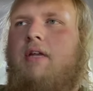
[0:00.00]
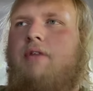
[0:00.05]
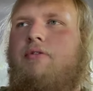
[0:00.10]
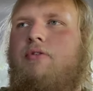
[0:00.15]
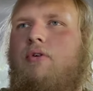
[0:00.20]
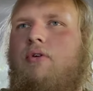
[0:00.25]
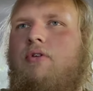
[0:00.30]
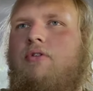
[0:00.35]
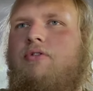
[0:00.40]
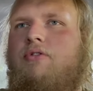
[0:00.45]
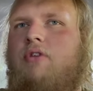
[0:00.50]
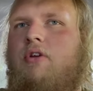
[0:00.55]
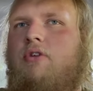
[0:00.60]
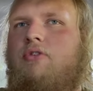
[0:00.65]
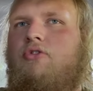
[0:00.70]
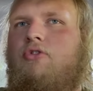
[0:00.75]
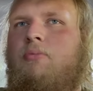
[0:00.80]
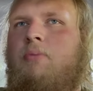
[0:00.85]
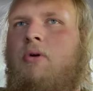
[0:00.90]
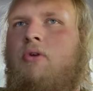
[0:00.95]
Of course, they're
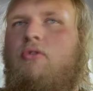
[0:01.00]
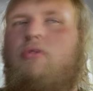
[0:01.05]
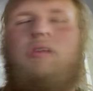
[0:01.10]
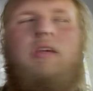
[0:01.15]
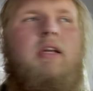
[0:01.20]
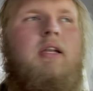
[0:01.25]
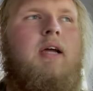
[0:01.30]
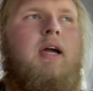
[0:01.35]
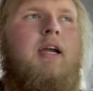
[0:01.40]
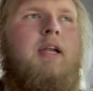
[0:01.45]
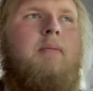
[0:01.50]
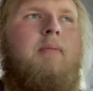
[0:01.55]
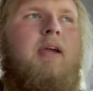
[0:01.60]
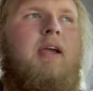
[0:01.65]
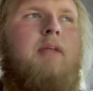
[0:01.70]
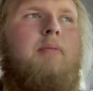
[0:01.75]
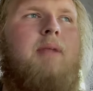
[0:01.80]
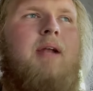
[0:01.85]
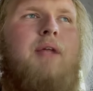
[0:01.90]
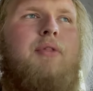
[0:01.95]
supposedly in high
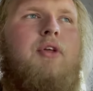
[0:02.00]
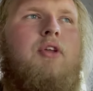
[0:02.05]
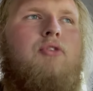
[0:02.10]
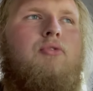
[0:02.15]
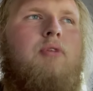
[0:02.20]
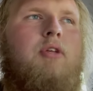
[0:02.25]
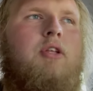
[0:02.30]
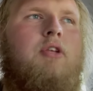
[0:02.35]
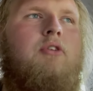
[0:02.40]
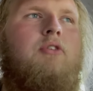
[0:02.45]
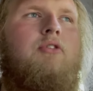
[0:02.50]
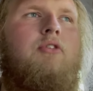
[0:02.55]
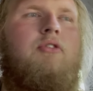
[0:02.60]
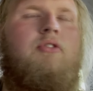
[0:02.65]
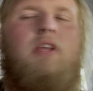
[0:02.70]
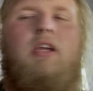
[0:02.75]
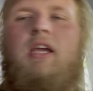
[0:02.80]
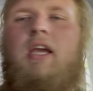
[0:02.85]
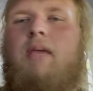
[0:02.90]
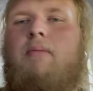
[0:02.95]
demand, but I think it's really just because
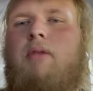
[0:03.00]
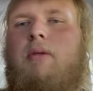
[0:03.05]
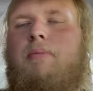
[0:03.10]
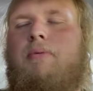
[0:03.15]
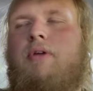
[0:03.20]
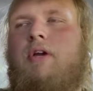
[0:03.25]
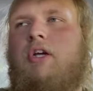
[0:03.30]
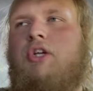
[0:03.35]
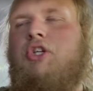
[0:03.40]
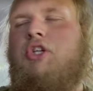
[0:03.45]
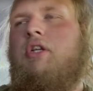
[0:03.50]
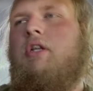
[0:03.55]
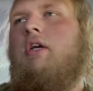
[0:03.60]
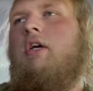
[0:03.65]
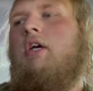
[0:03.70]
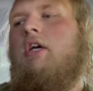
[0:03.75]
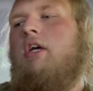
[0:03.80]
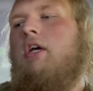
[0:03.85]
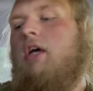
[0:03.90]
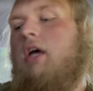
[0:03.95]
they can't meet production.
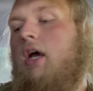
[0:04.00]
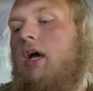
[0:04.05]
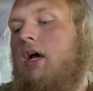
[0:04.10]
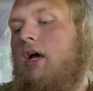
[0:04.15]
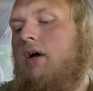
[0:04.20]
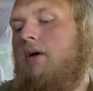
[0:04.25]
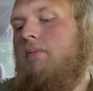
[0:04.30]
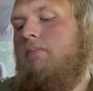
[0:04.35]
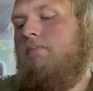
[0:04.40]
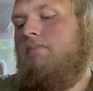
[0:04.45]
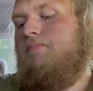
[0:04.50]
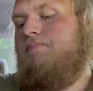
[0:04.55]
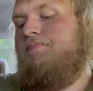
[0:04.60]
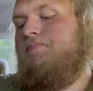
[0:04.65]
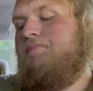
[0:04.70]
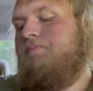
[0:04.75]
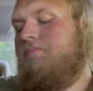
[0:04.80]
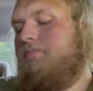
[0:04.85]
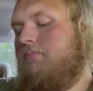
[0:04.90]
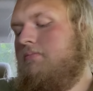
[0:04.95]

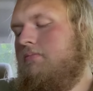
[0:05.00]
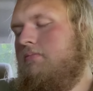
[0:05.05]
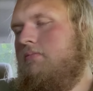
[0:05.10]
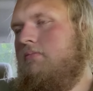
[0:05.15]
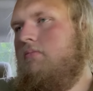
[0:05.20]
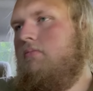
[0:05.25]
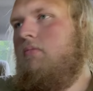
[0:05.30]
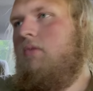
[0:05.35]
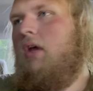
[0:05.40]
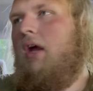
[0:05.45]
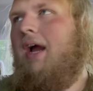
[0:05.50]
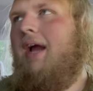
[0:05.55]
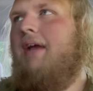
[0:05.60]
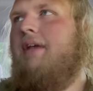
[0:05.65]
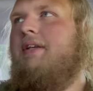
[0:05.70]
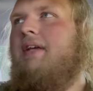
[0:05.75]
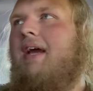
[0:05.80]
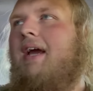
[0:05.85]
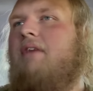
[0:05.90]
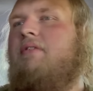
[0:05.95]
I
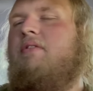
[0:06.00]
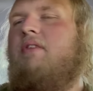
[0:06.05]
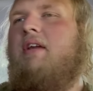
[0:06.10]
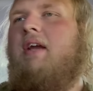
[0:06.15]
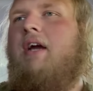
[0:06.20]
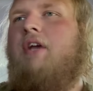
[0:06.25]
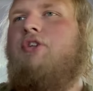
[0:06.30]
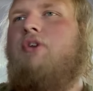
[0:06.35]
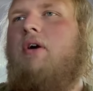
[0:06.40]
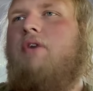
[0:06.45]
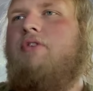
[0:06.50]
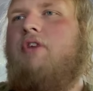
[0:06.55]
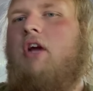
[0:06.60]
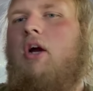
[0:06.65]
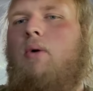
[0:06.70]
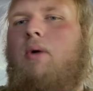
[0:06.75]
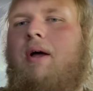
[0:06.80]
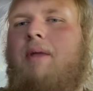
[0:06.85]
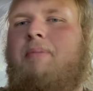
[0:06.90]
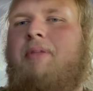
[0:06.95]
asked the guy too. I was like,
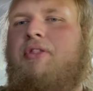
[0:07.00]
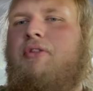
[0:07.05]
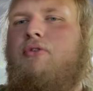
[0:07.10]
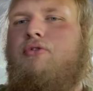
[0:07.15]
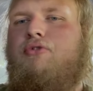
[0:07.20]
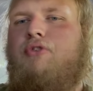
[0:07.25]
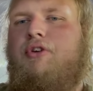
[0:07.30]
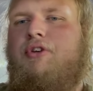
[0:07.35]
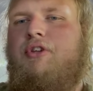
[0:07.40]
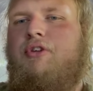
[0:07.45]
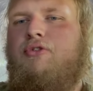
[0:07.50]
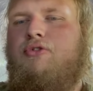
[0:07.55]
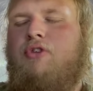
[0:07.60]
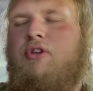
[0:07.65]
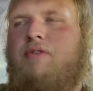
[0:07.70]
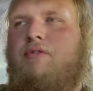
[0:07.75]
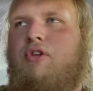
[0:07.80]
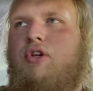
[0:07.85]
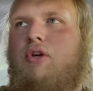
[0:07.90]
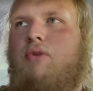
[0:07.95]
oh, well, I bet those Frontiers are
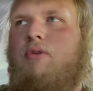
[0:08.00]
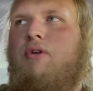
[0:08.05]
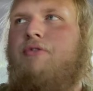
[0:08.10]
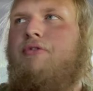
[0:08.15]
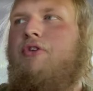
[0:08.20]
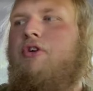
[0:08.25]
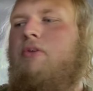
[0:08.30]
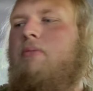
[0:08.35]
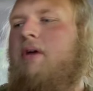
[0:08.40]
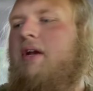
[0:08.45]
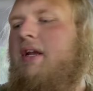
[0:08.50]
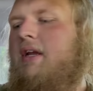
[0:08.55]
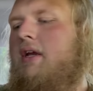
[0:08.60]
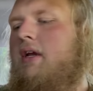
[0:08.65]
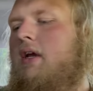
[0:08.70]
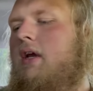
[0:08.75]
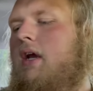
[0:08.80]
giving you a run for your money.